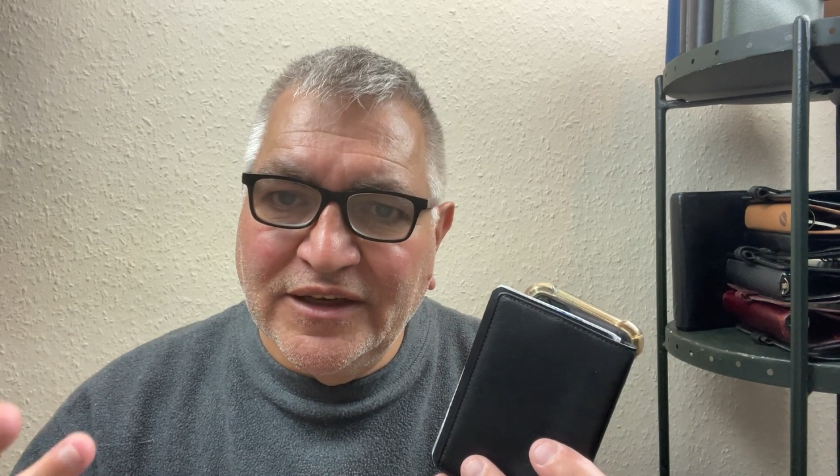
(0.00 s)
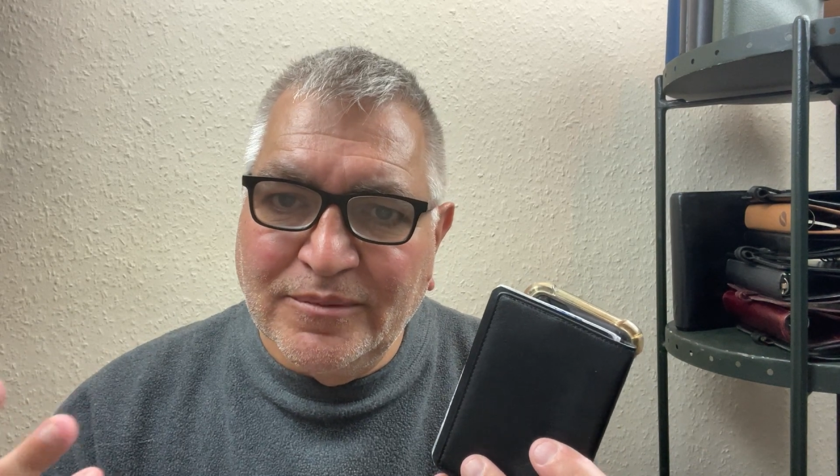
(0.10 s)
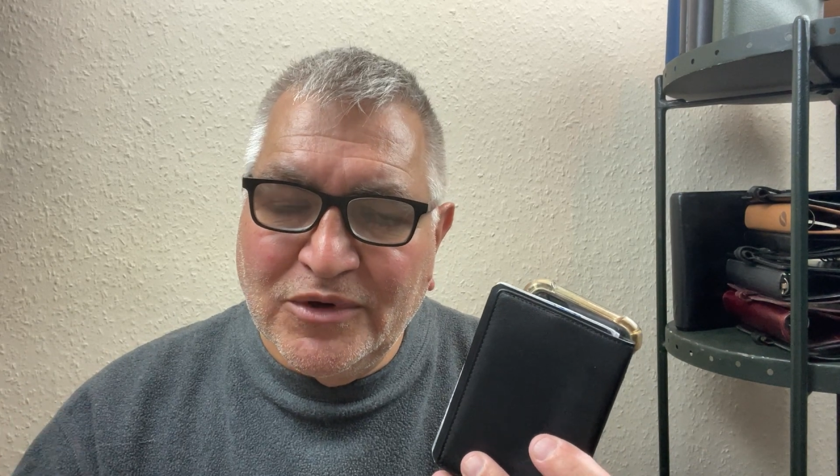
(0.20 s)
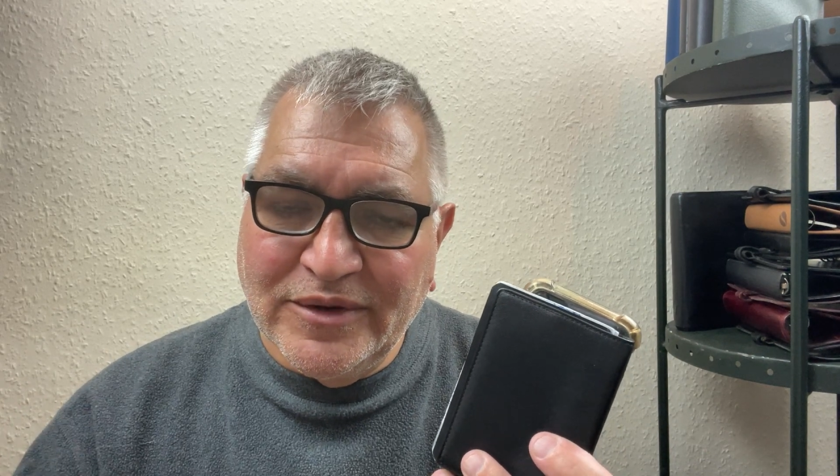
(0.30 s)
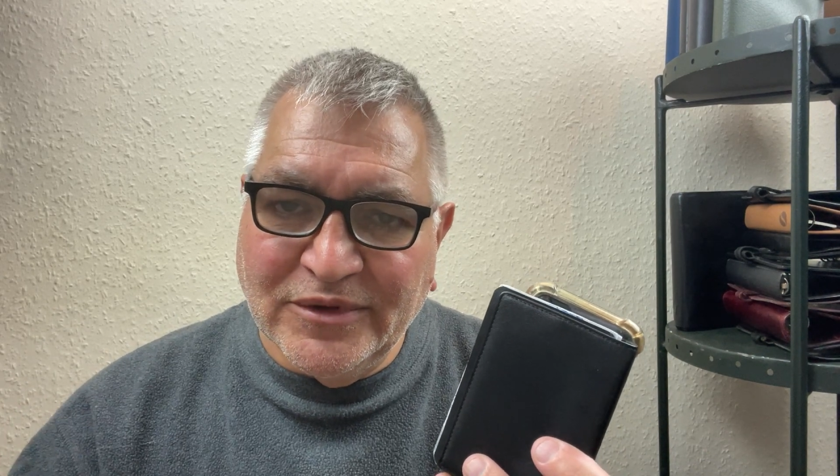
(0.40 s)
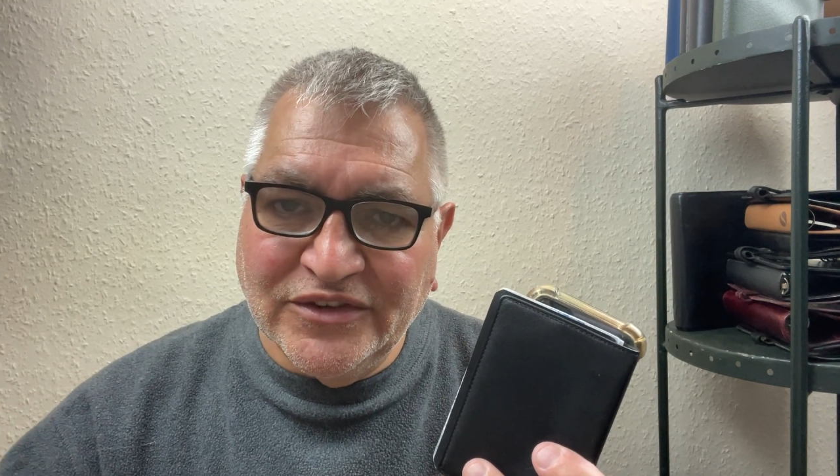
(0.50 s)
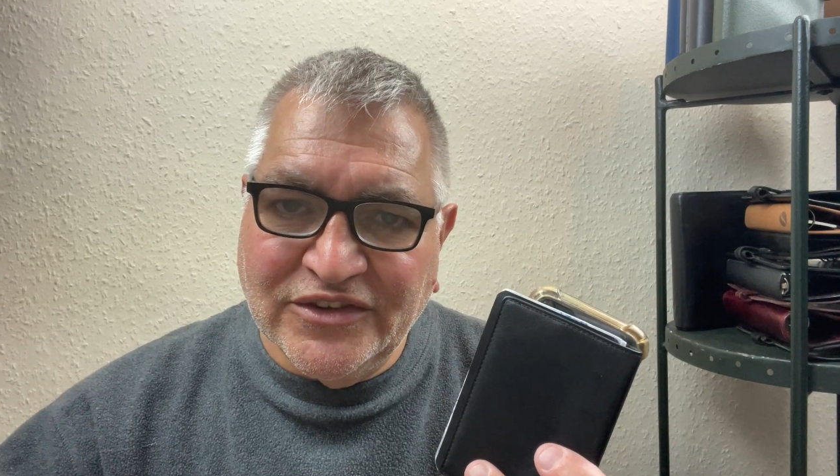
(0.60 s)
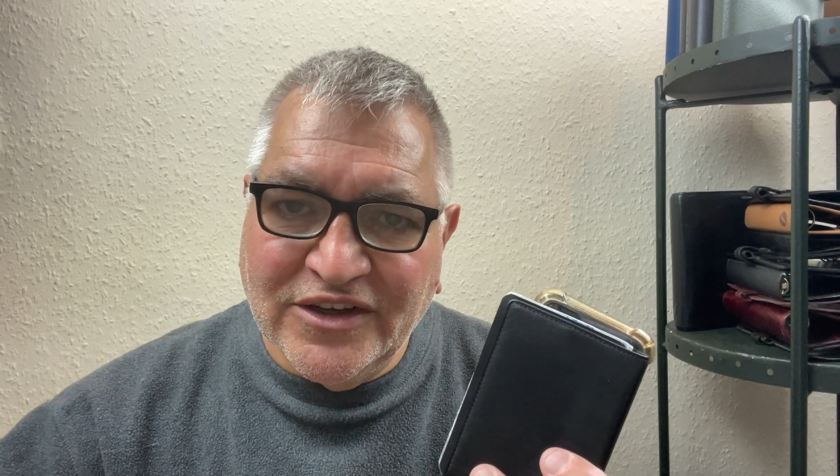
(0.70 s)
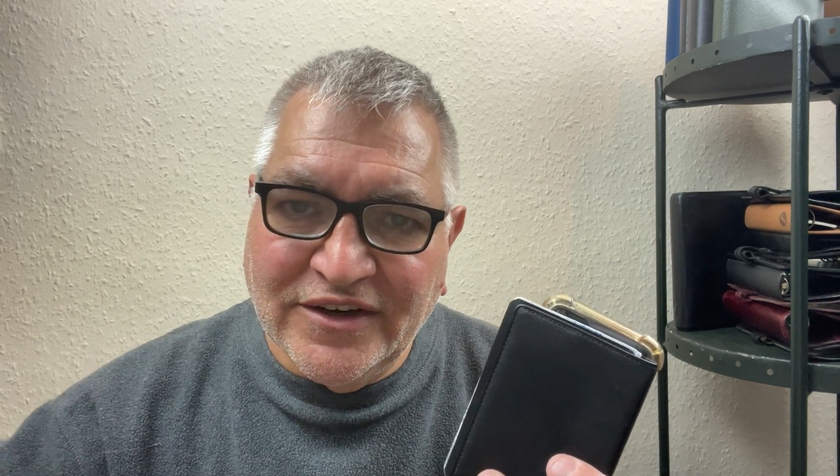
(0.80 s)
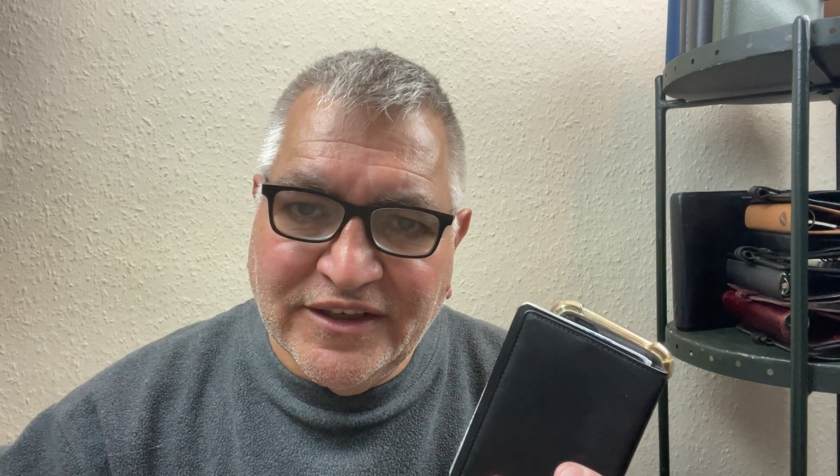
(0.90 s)
appointment
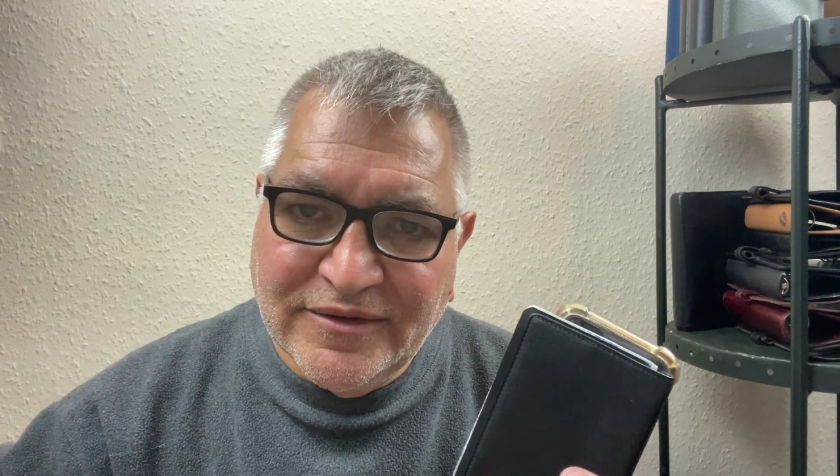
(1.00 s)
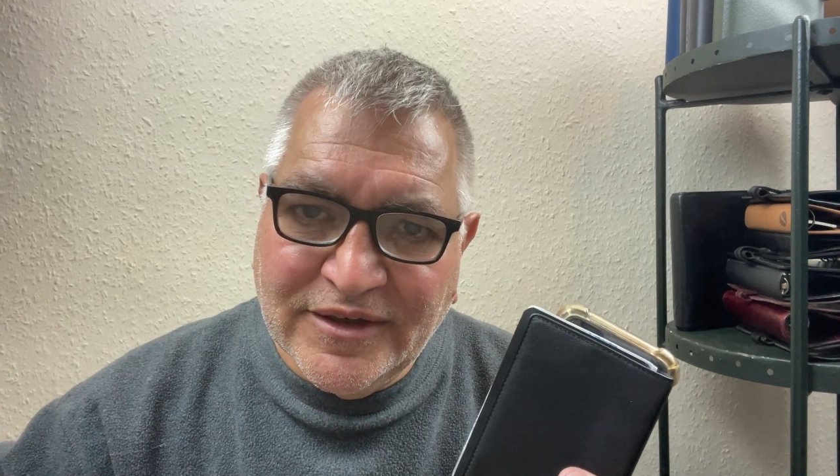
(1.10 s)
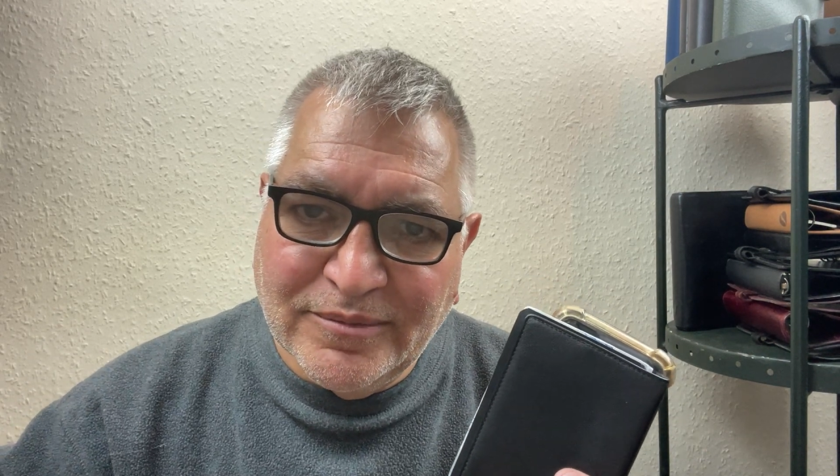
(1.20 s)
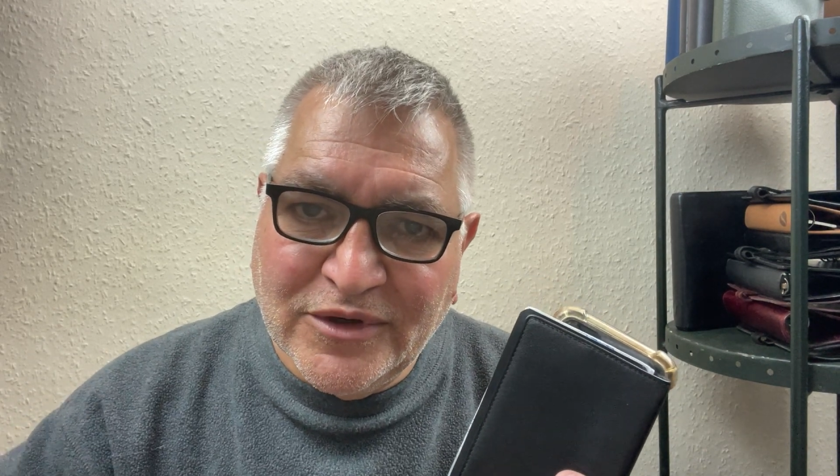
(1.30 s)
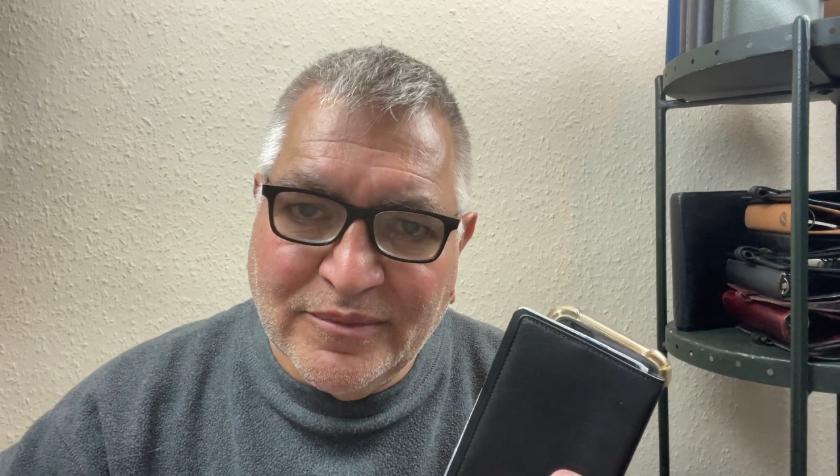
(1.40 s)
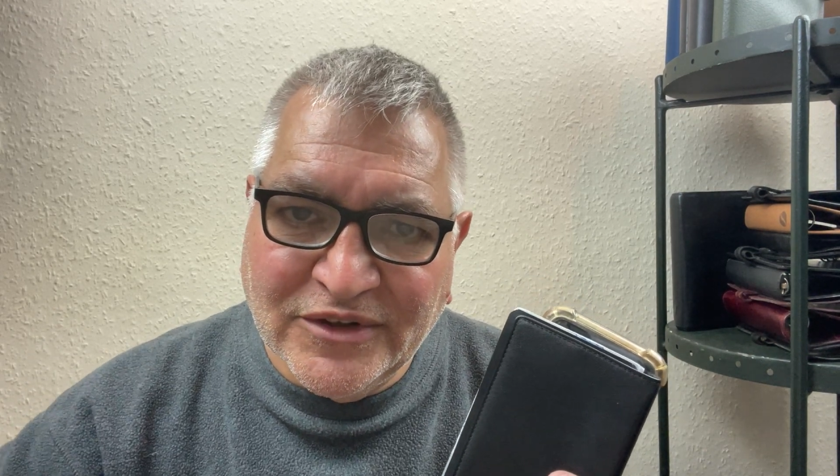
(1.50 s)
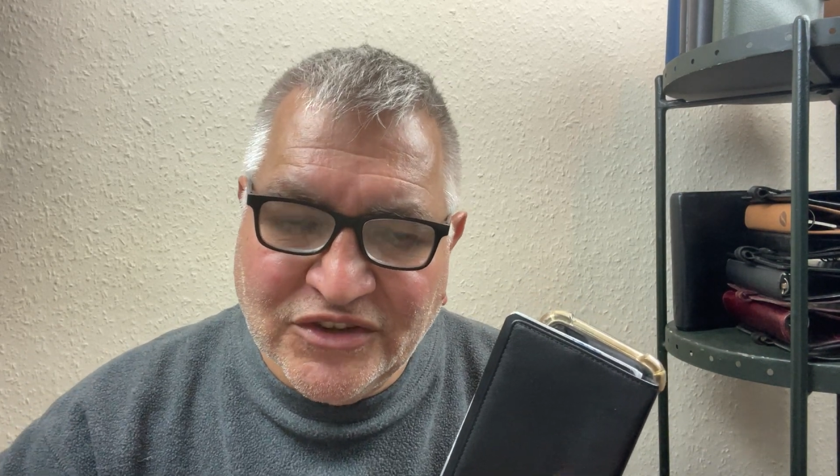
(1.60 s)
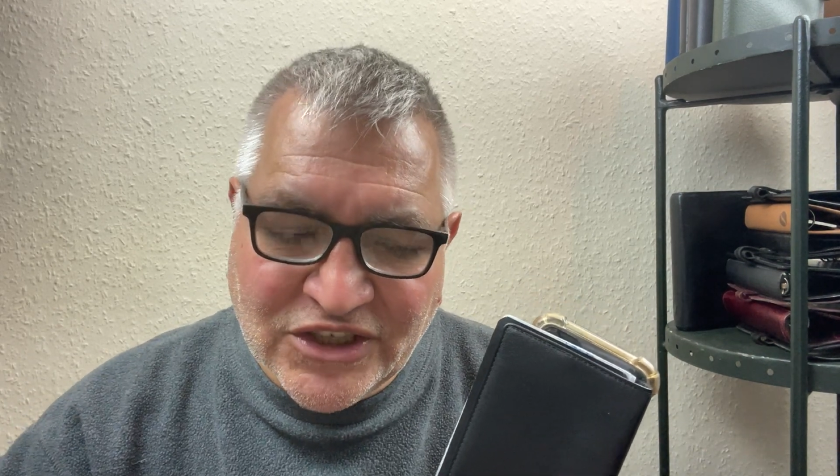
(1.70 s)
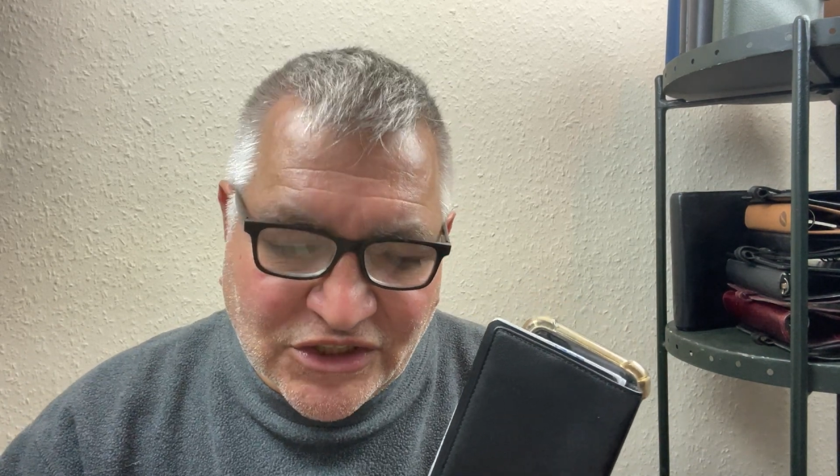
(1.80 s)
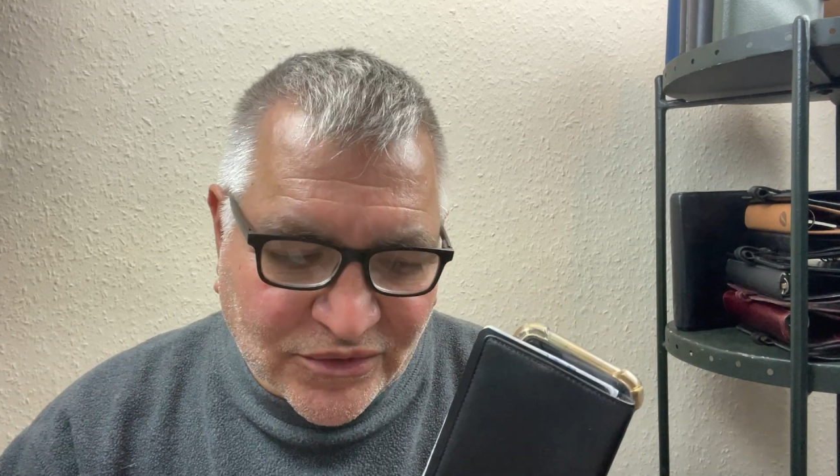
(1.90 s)

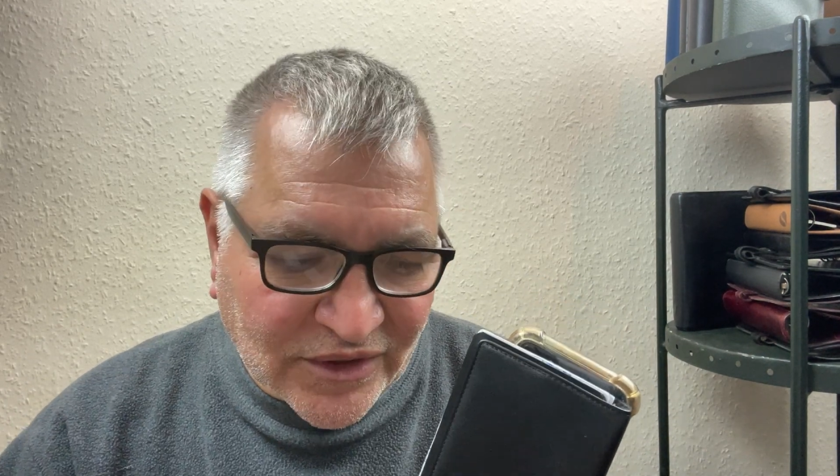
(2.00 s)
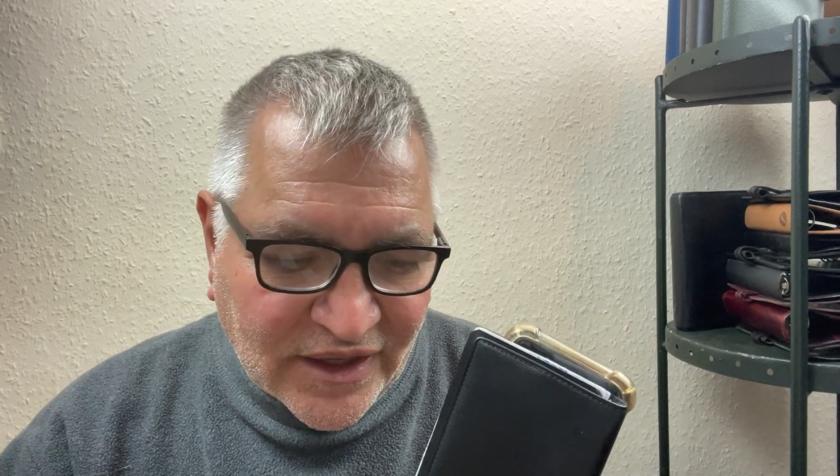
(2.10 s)
schedule.